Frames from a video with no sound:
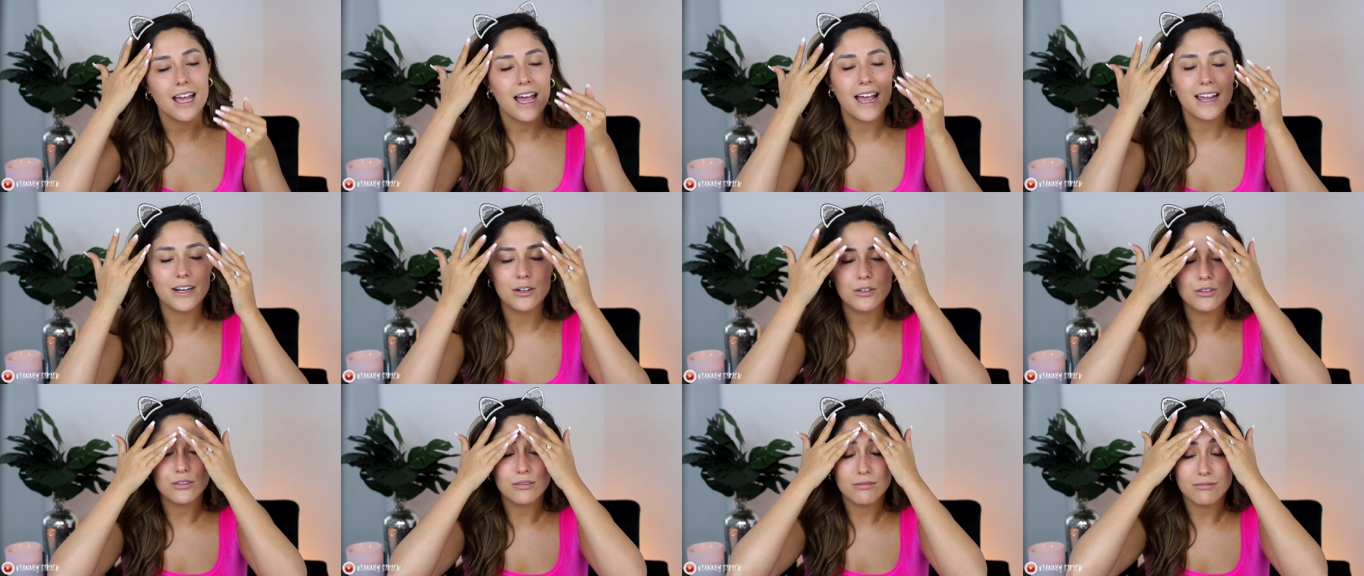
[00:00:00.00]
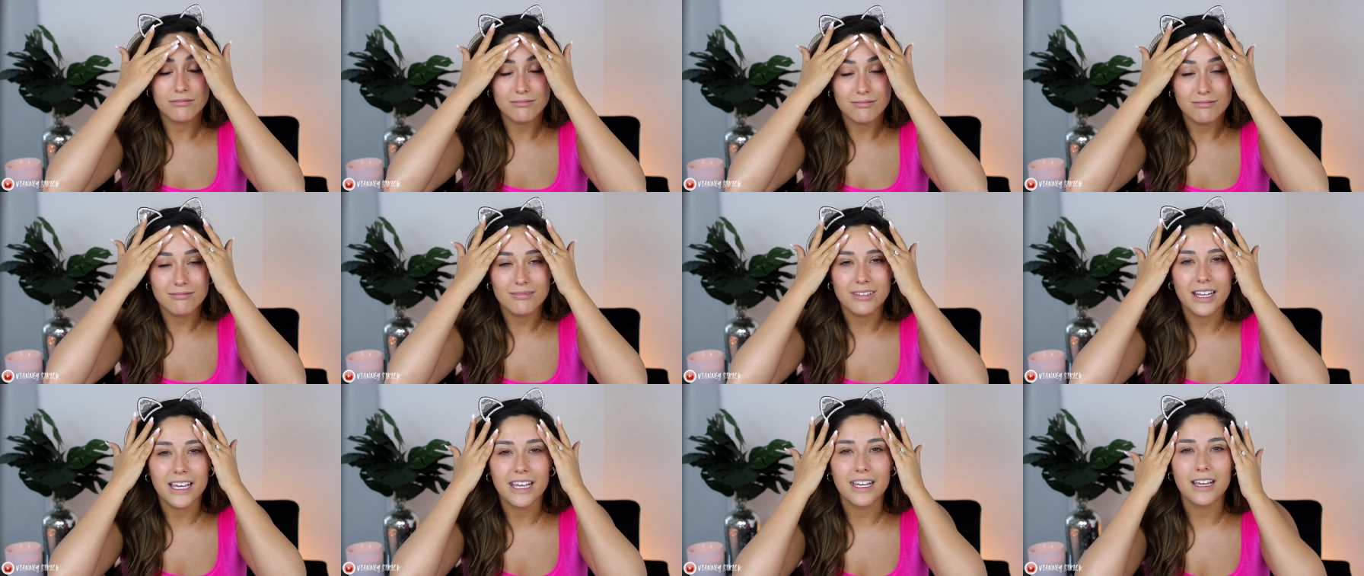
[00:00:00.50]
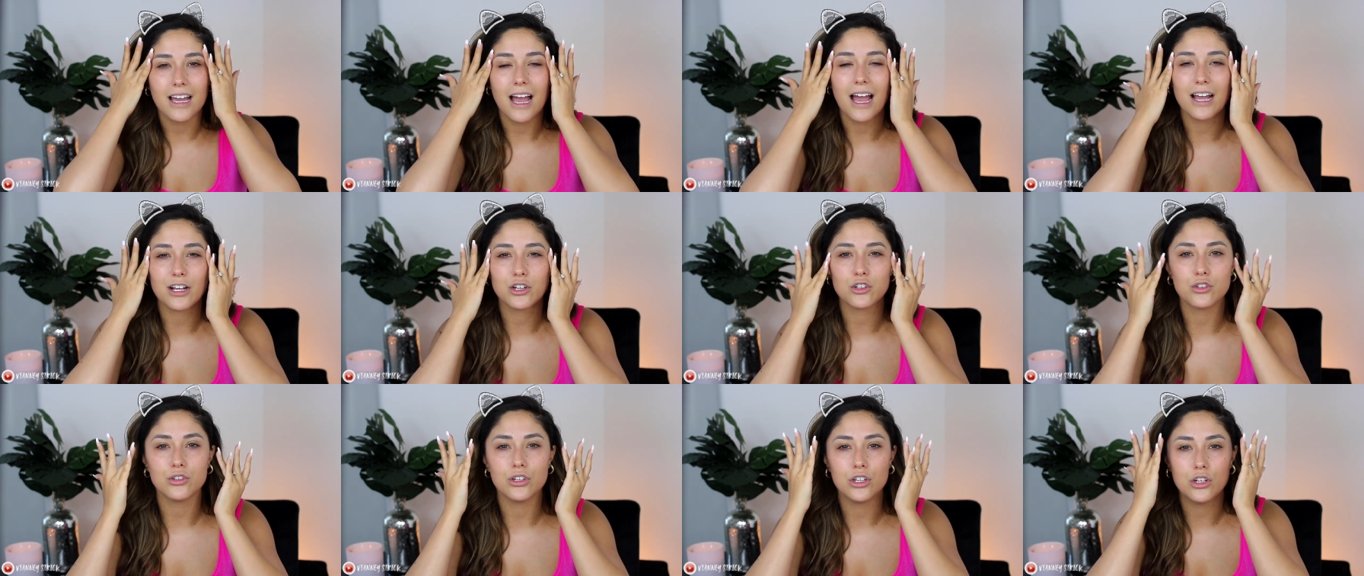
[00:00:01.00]
I don't like
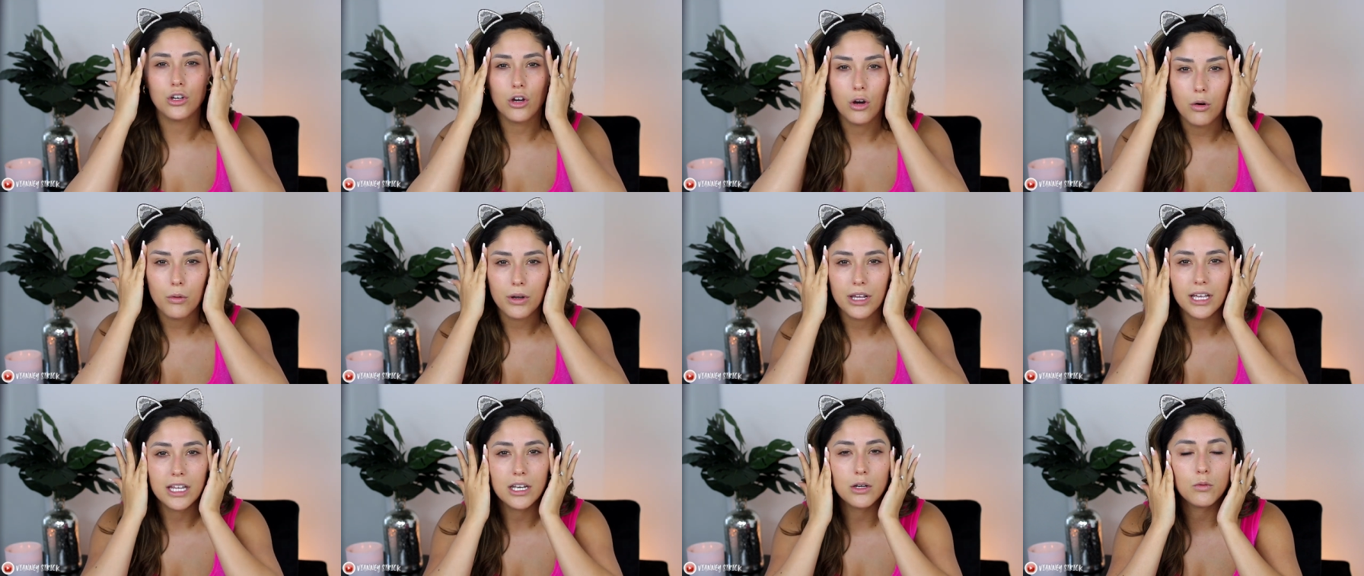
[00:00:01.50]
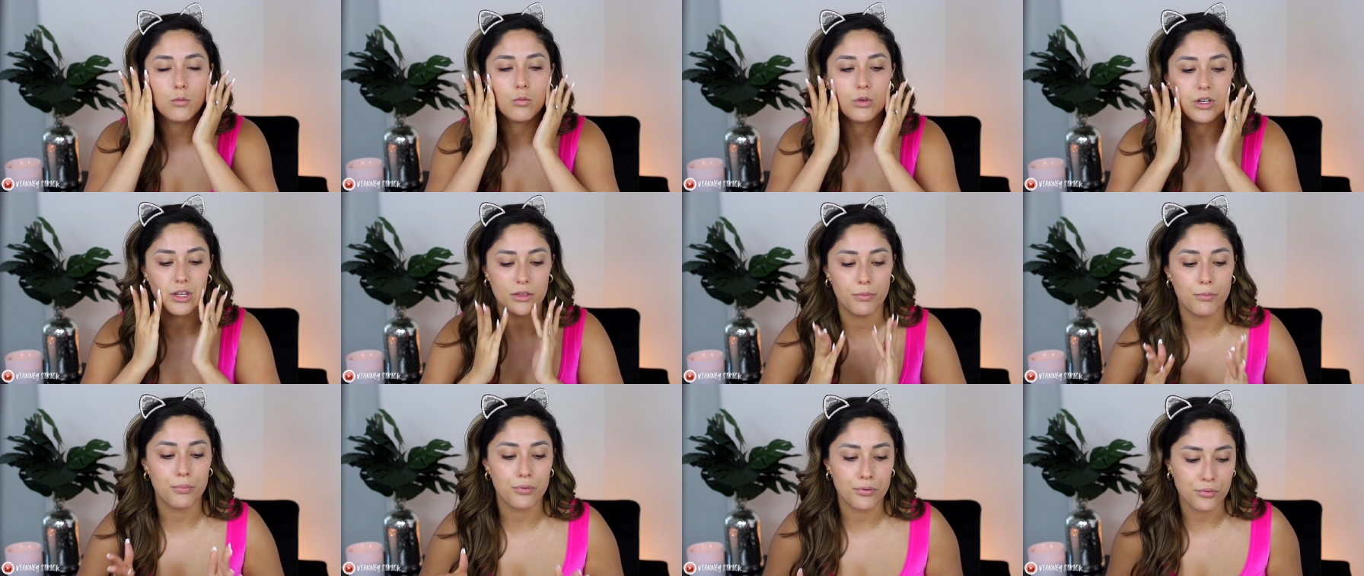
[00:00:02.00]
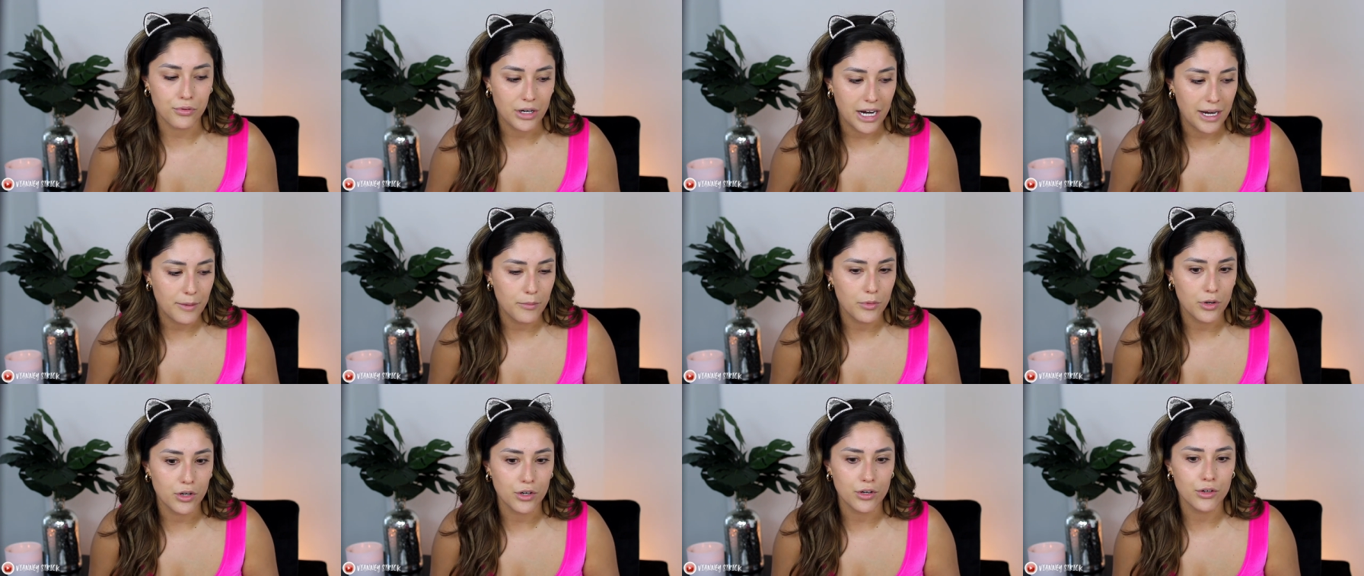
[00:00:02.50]
actually go in with
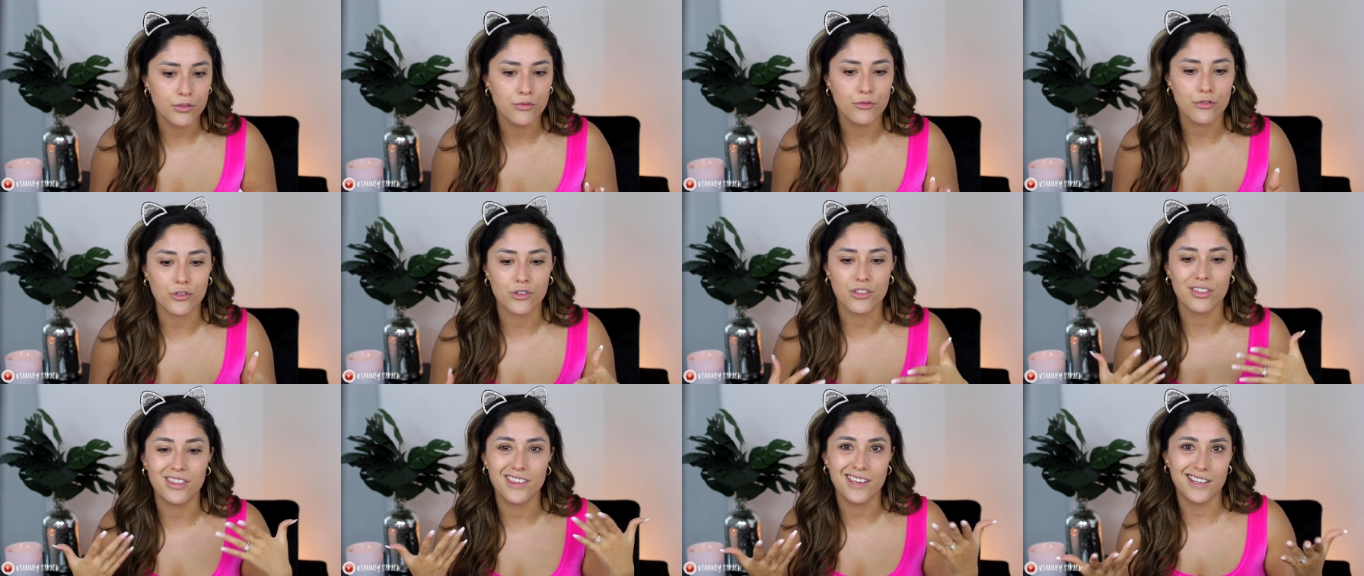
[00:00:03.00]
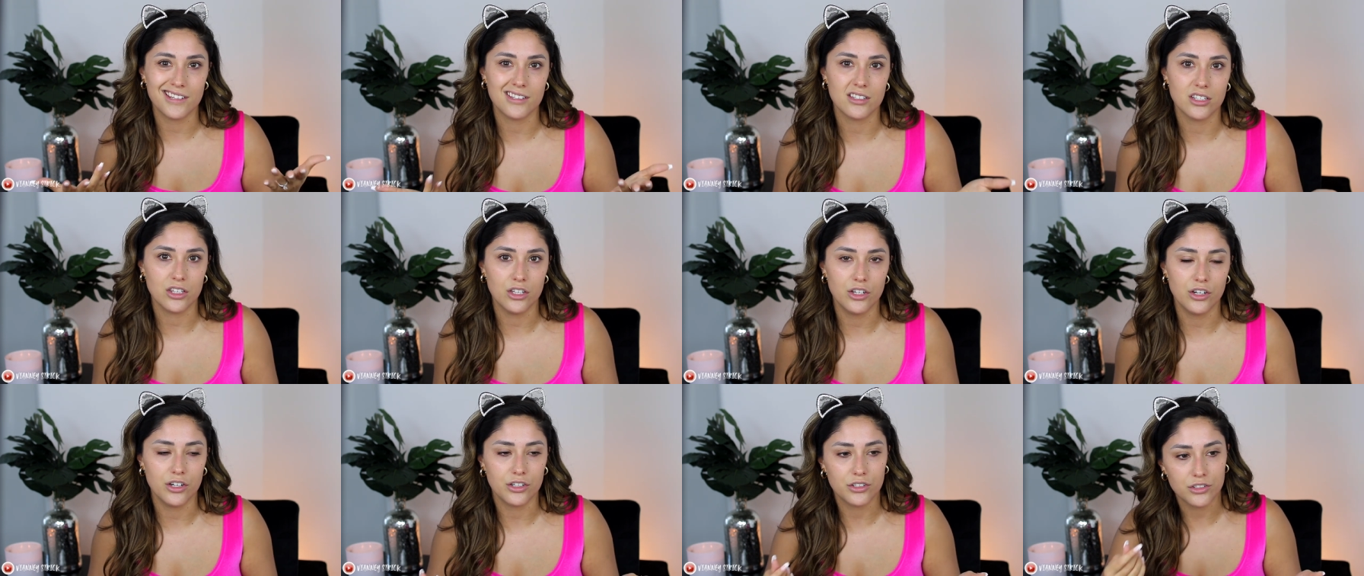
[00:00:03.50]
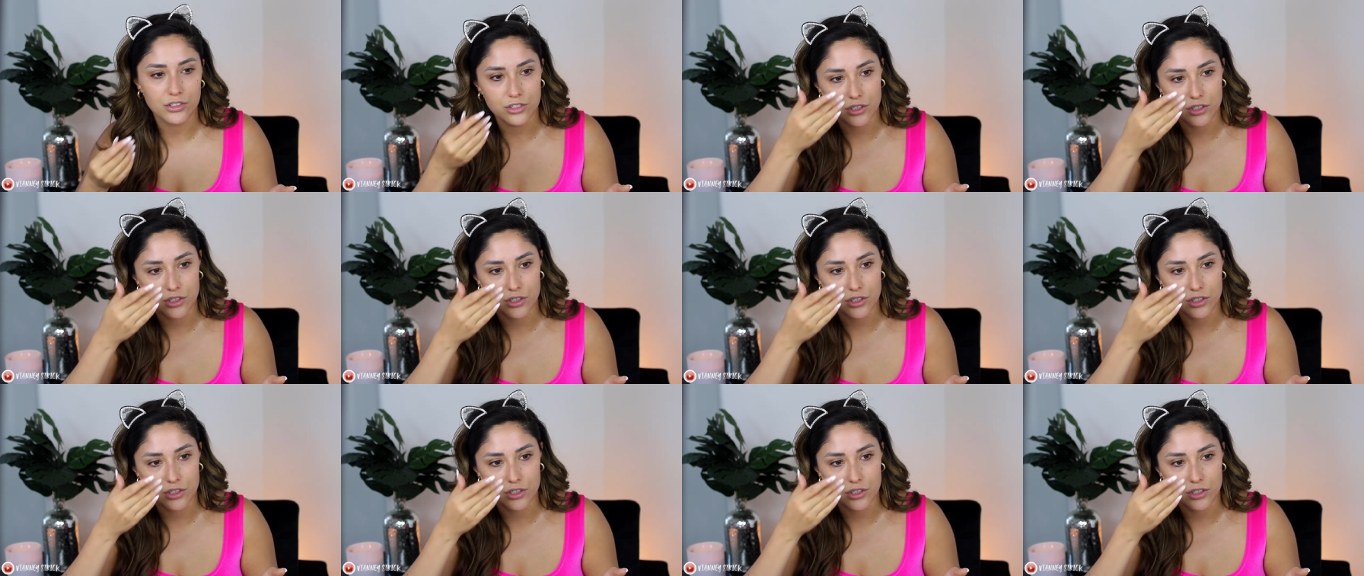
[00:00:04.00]
primer for this look.